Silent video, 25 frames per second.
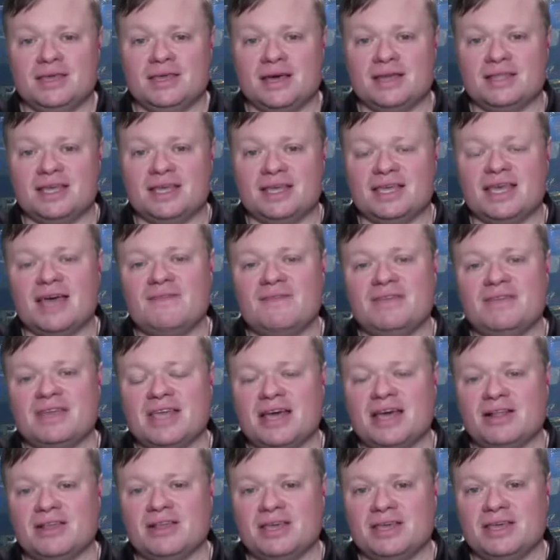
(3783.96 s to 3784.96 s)
uh, the Kevin
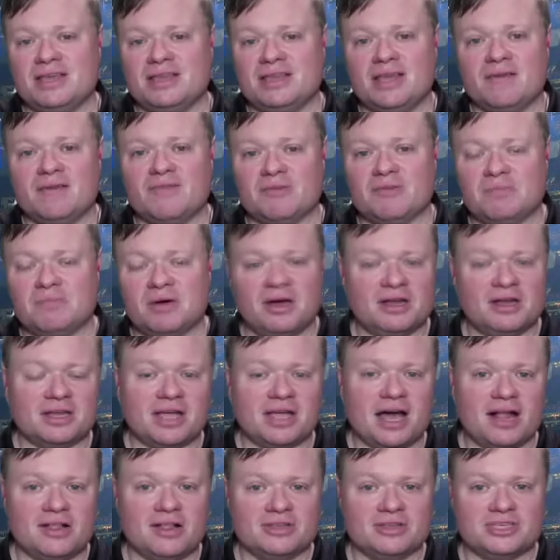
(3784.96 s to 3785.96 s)
Kelley never punt
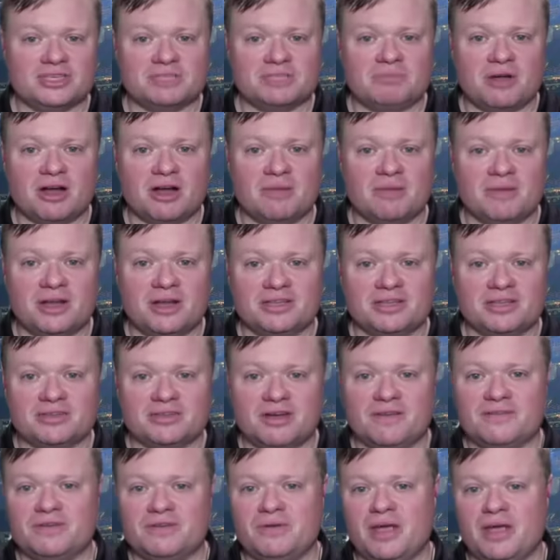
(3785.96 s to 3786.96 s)
college experiment is
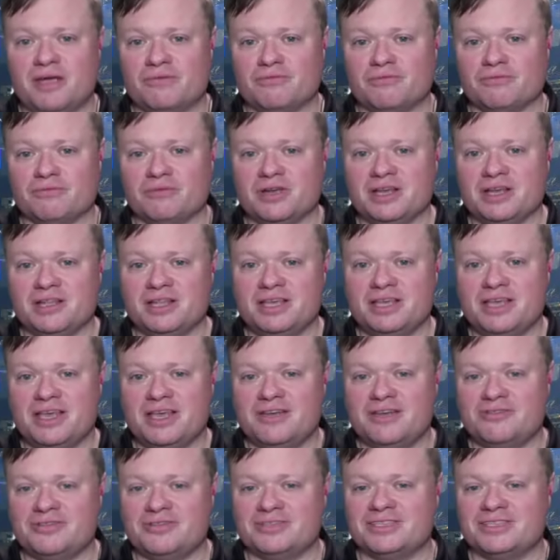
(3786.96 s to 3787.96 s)
off to a really
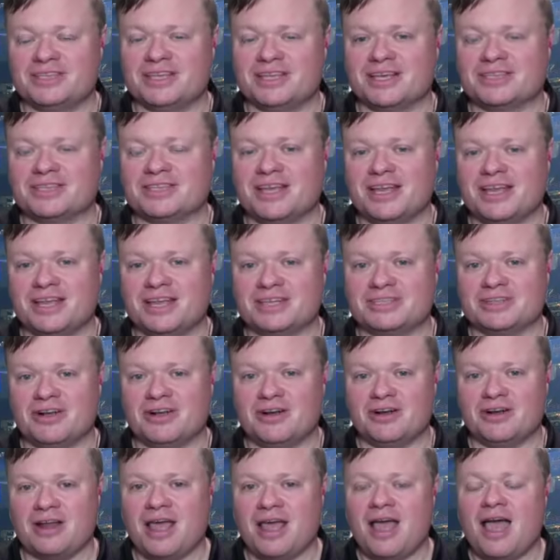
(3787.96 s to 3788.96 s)
interesting, exciting
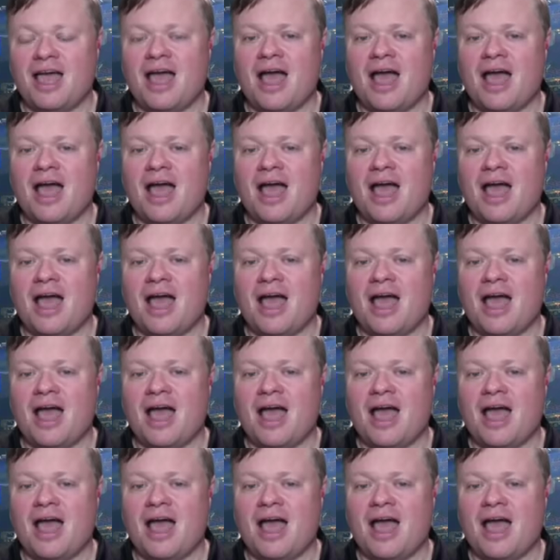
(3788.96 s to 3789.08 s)
start.